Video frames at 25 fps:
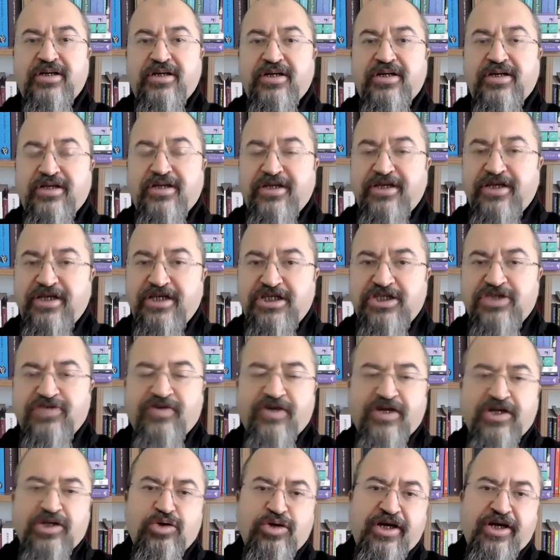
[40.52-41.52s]
Each
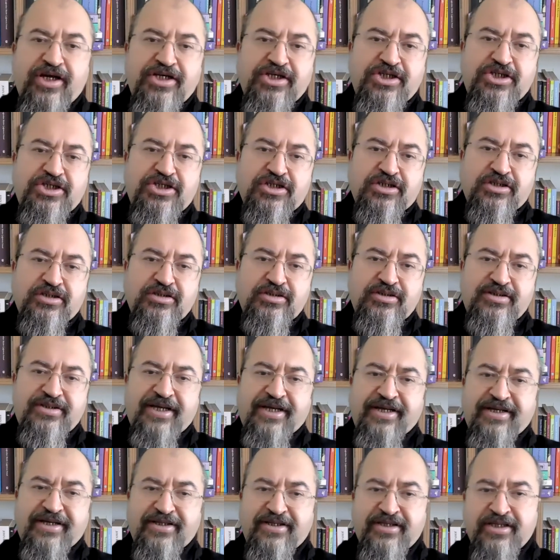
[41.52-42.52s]
valuation
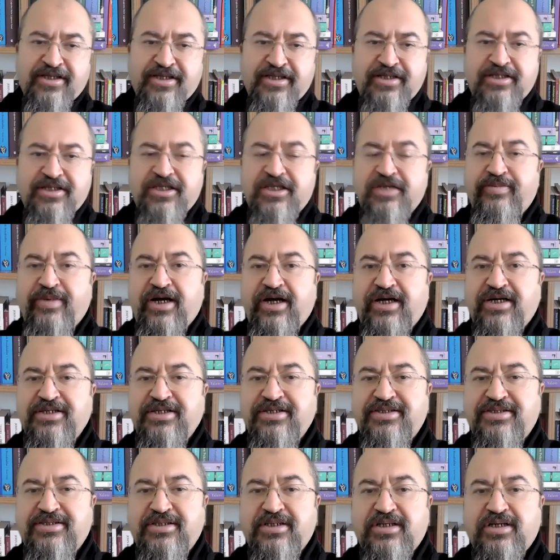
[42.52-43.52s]
technique
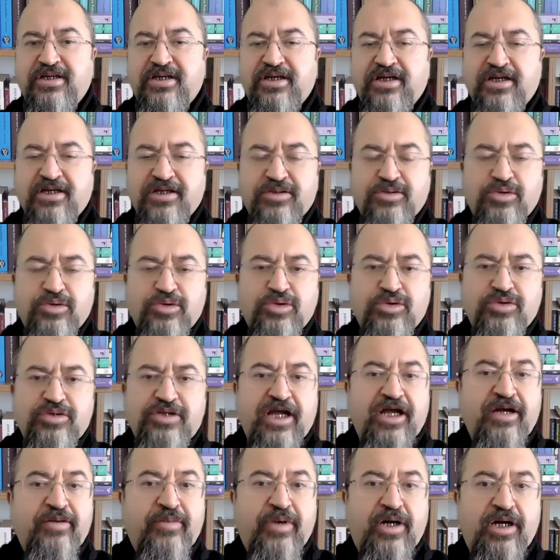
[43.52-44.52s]
demands a good
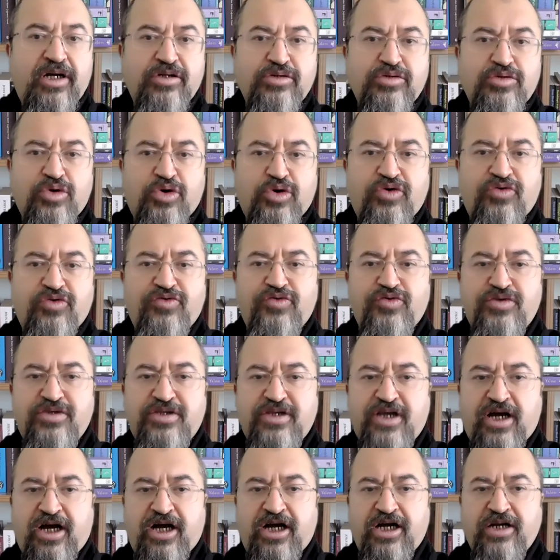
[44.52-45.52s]
amount of
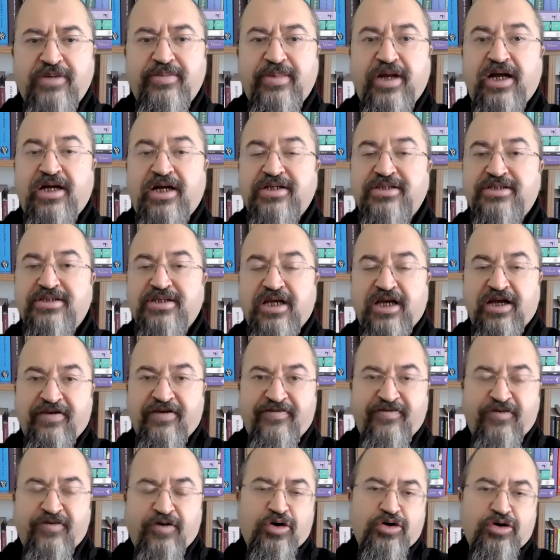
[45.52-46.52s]
time and
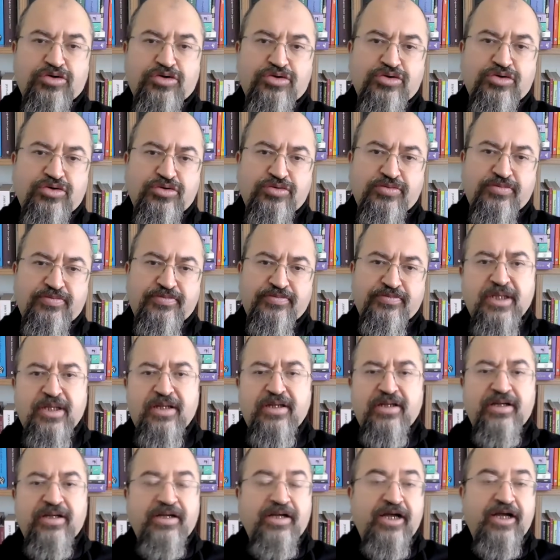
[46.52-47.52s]
effort.
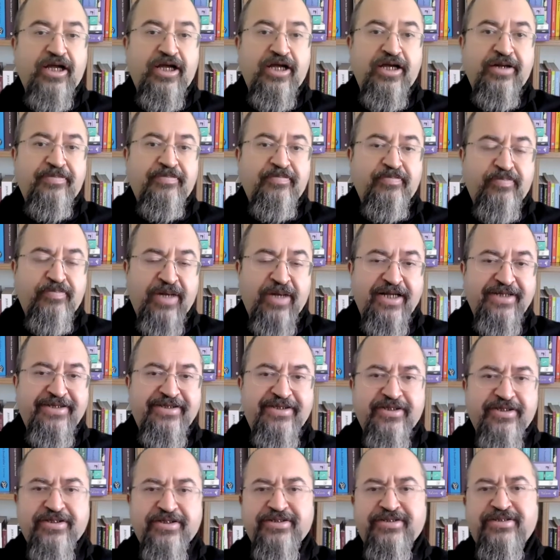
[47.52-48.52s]
A
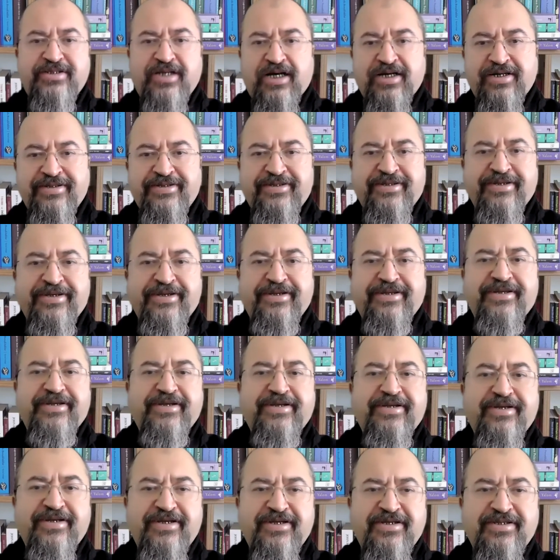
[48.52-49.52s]
better tactic
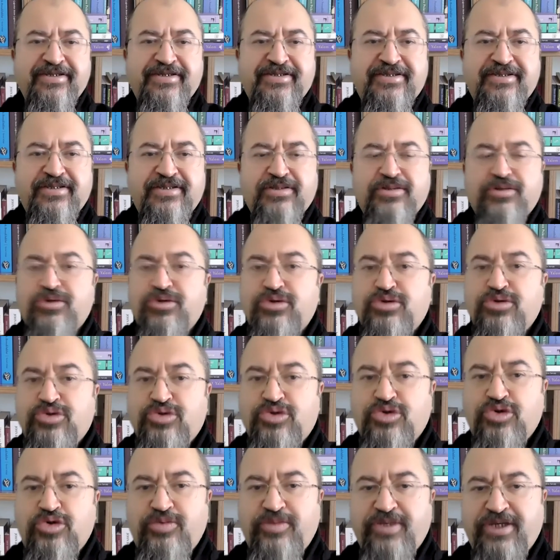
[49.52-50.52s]
is to
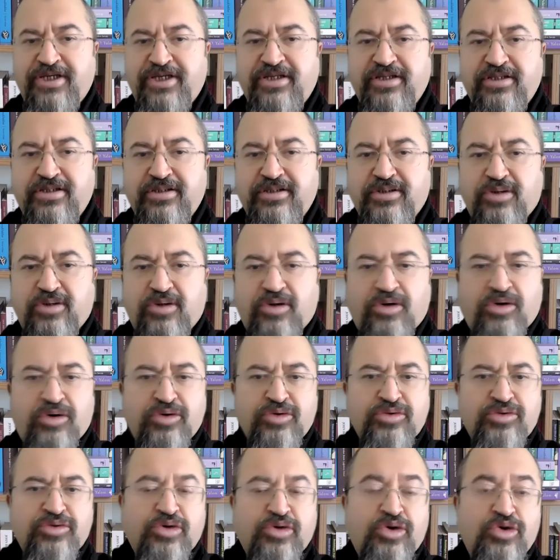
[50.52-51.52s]
zoom in on
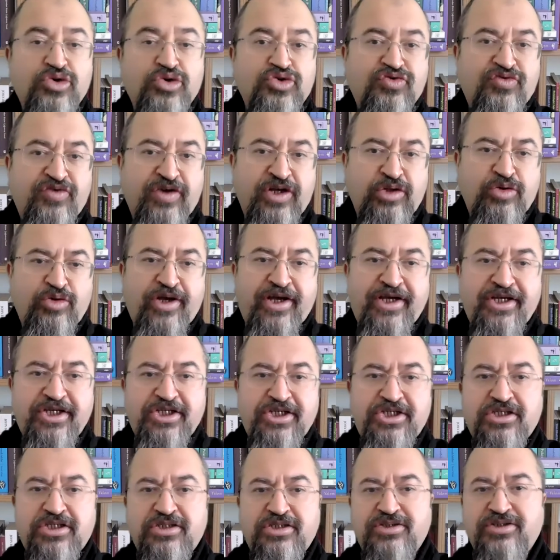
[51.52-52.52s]
those
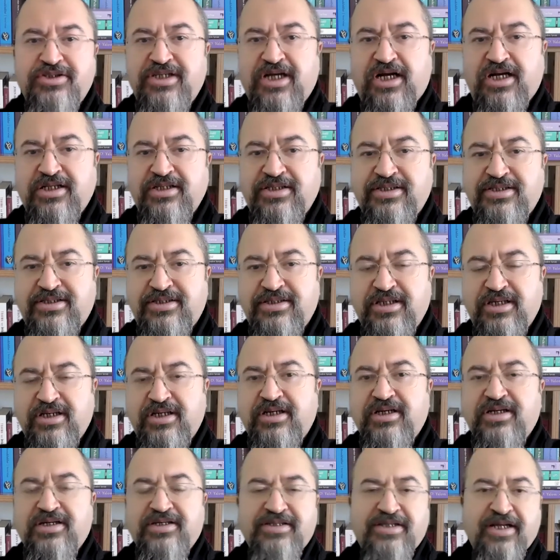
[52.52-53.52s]
valuation results
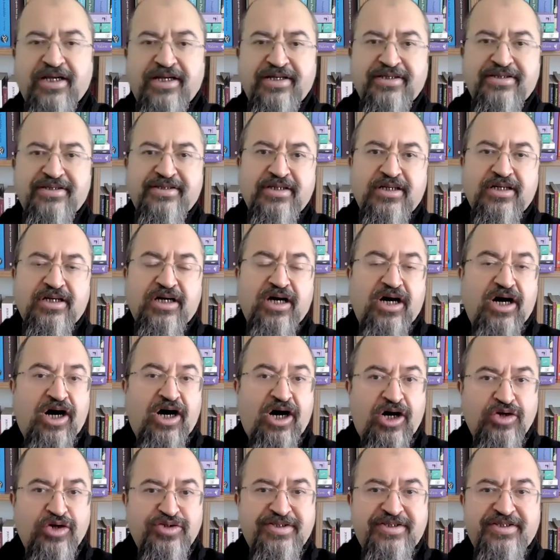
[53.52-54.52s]
that our
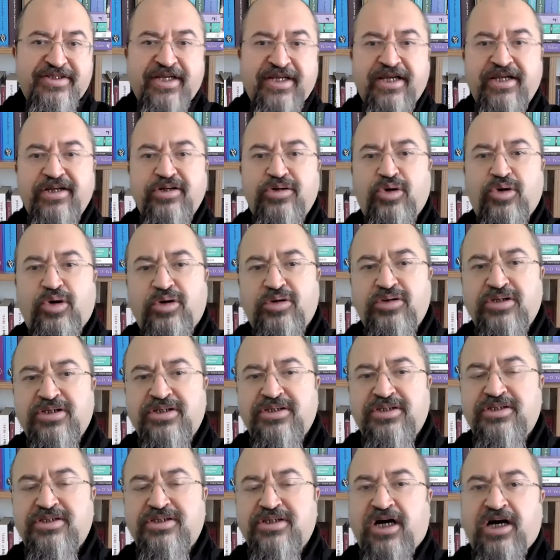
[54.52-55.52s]
stakeholders
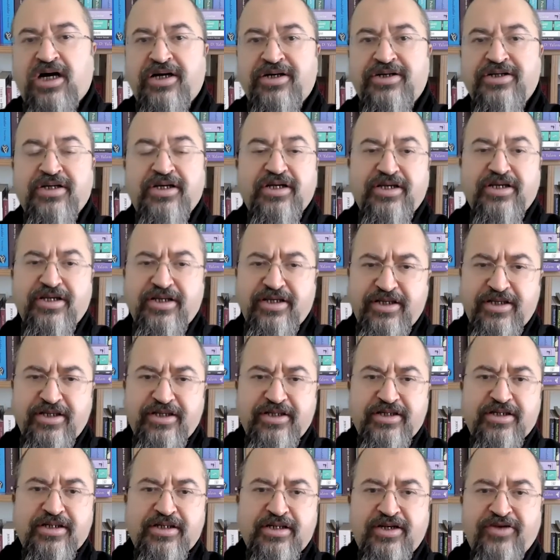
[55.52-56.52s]
are
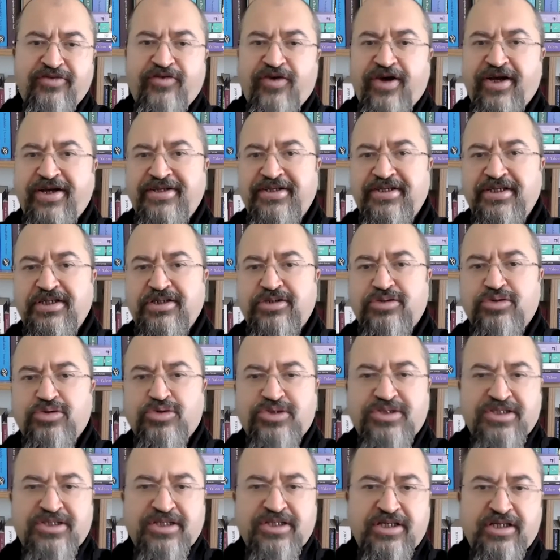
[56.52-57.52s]
eagerly waiting to
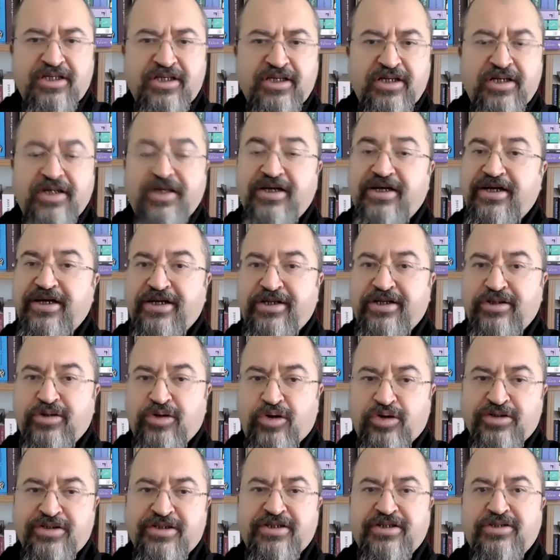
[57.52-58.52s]
see in
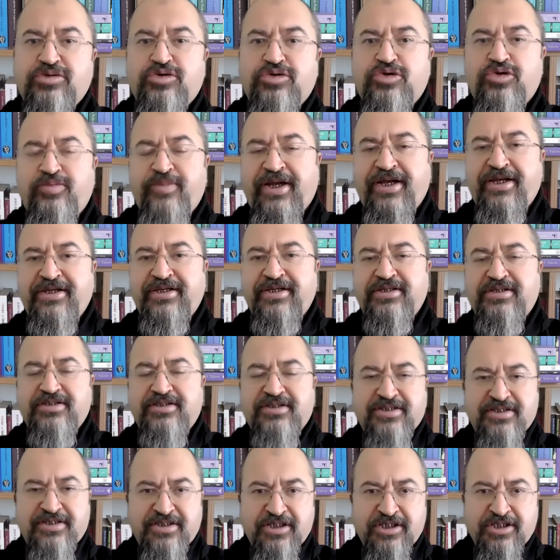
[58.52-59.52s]
order to make
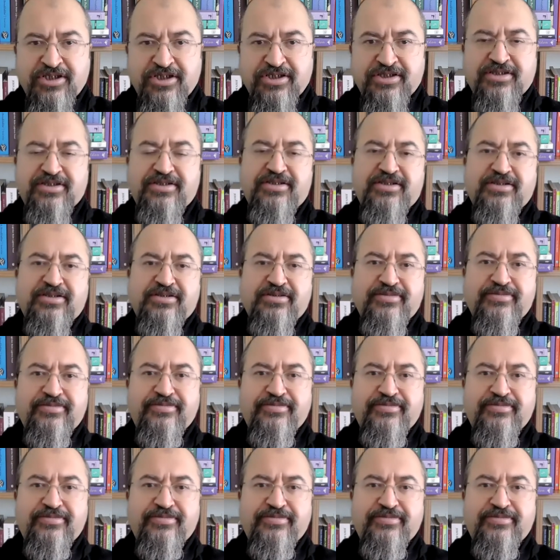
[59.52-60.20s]
decisions.